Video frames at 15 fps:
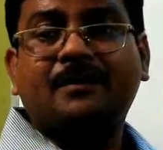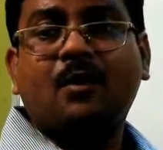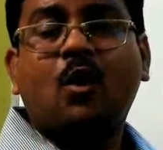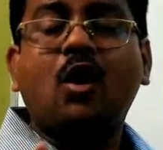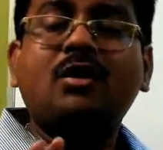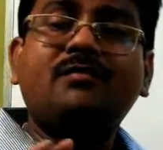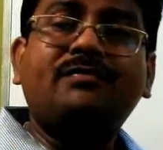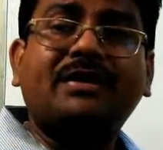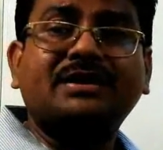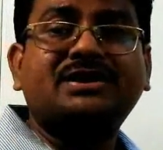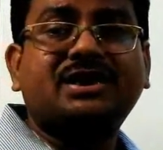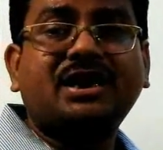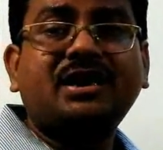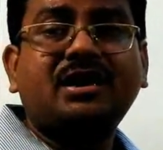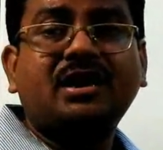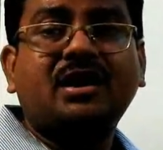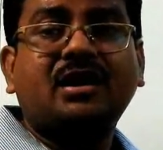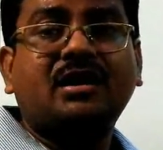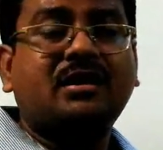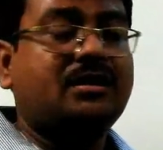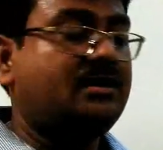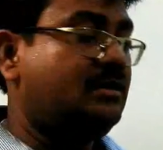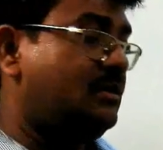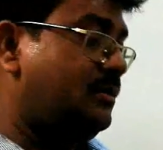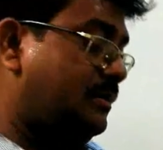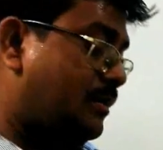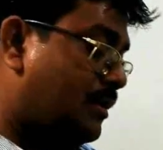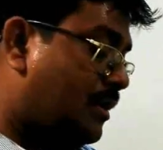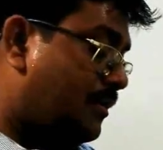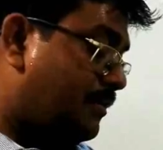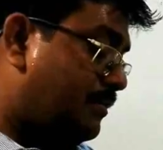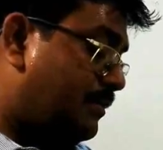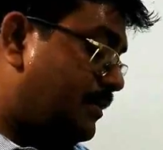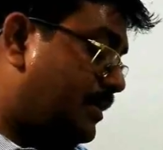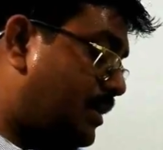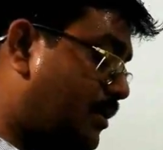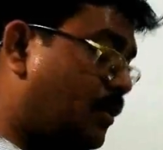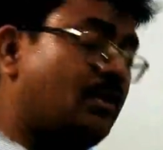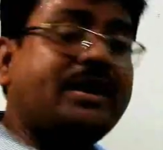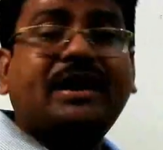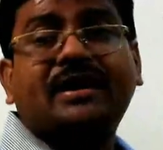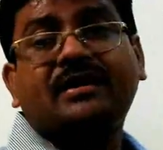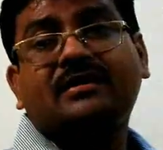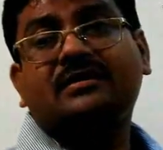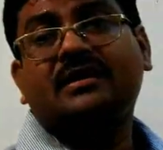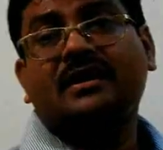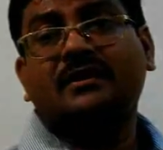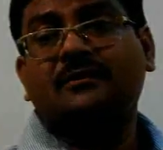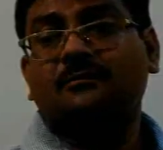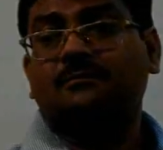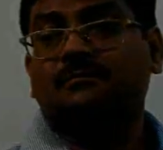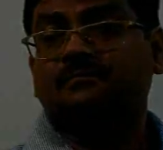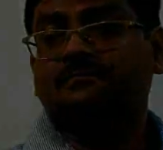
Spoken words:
of function. Okay, thank you.